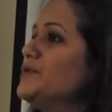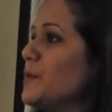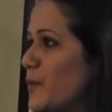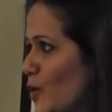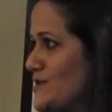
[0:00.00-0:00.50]

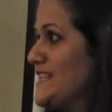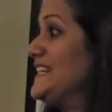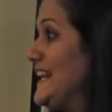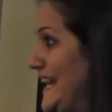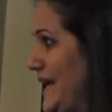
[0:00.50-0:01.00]
propose
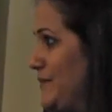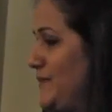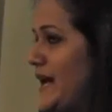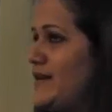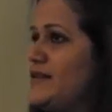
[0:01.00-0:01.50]
and claim
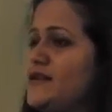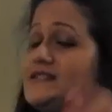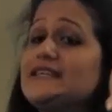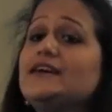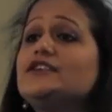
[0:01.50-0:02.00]
that there are
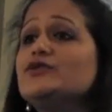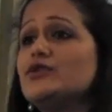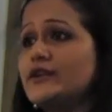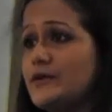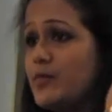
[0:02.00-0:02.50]
single
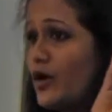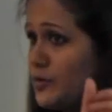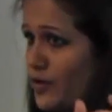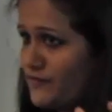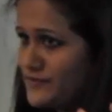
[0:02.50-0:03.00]
nucleotide
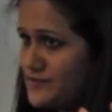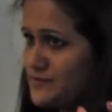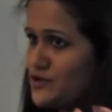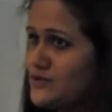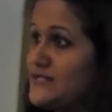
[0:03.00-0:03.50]

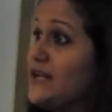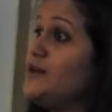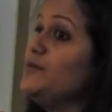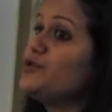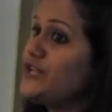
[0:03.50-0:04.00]
polymorphisms or single
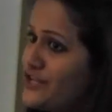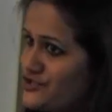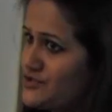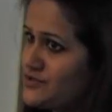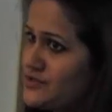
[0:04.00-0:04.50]

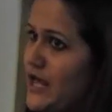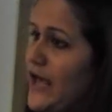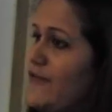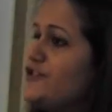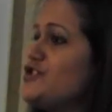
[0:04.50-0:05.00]
mutations
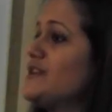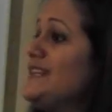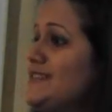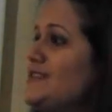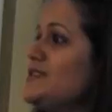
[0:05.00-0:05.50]
which are
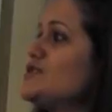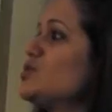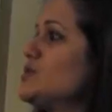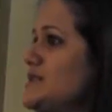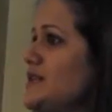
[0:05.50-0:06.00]
clearly
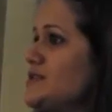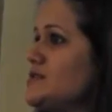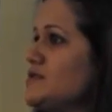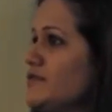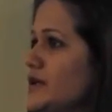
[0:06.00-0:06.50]

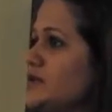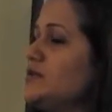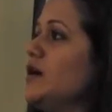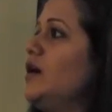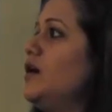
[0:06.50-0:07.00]
associated with
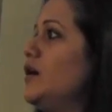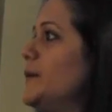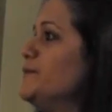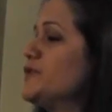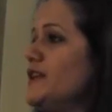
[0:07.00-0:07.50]
a
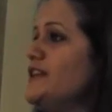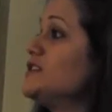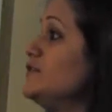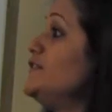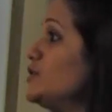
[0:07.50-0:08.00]

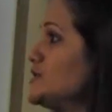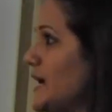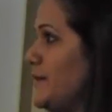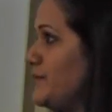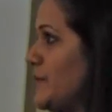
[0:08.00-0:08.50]
clinical
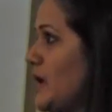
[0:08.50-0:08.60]
phenotype.